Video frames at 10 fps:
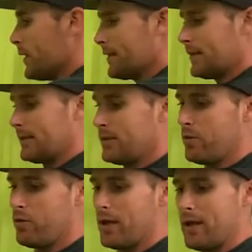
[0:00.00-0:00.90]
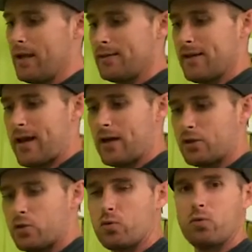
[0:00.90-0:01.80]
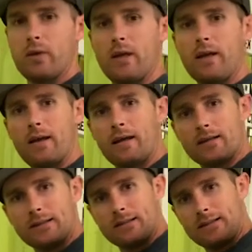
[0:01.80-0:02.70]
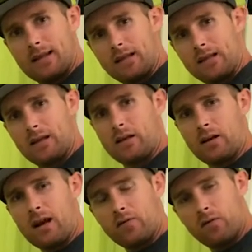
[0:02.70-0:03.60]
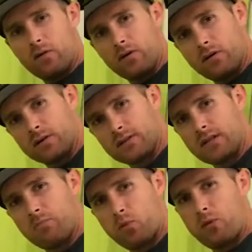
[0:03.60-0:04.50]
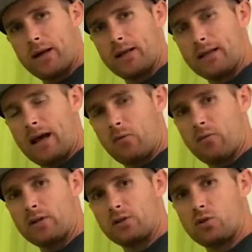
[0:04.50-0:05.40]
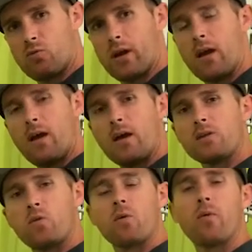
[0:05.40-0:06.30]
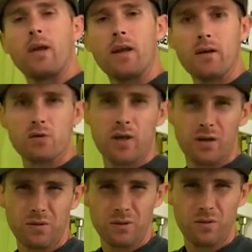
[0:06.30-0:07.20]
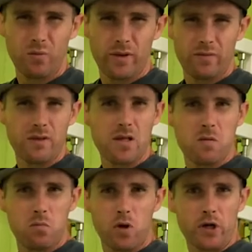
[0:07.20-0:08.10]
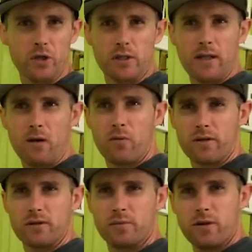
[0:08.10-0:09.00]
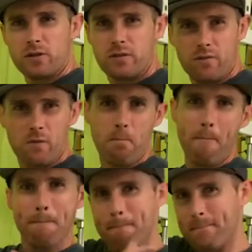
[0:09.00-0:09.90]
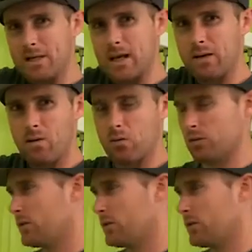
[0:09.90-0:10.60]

this is doing is actually extending and kind of separating that wrist joint to where we can actually get a little bit of decompression in that wrist, especially from taking all those